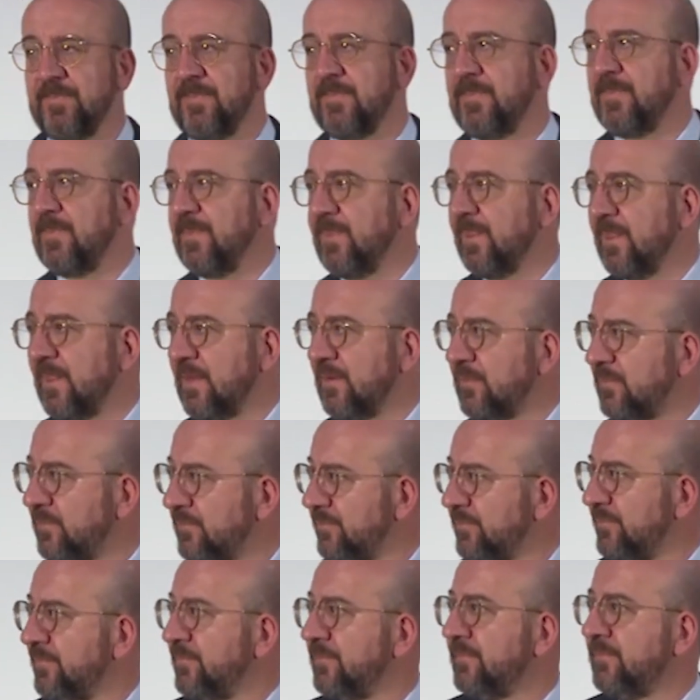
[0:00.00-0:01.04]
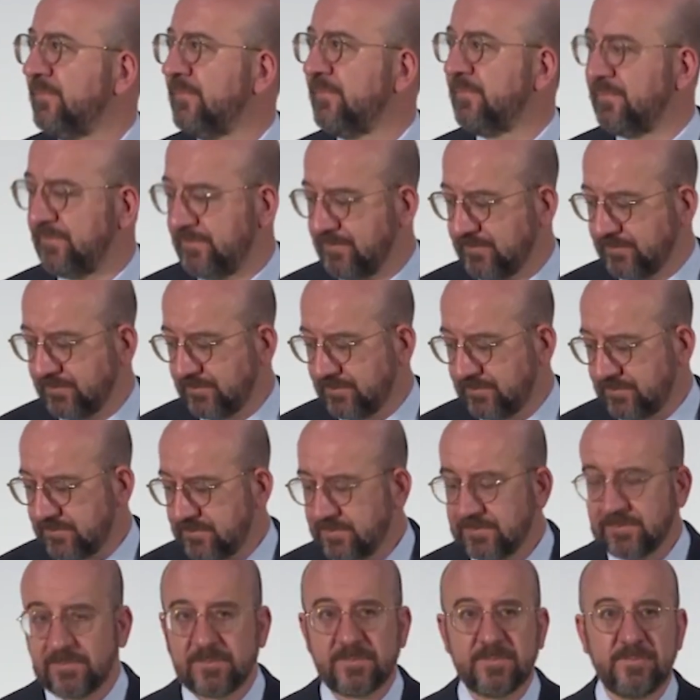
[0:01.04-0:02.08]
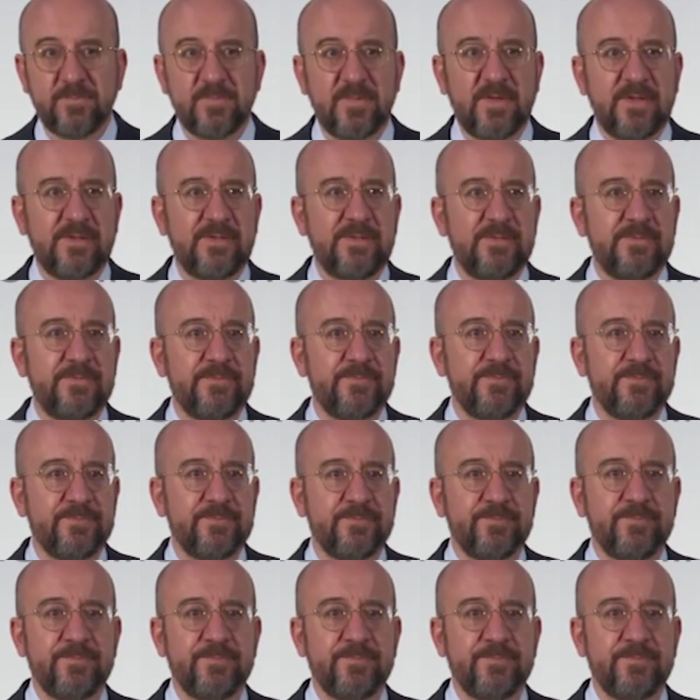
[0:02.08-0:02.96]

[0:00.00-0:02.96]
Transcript: Thank you. Ansgar, yes, from DPA.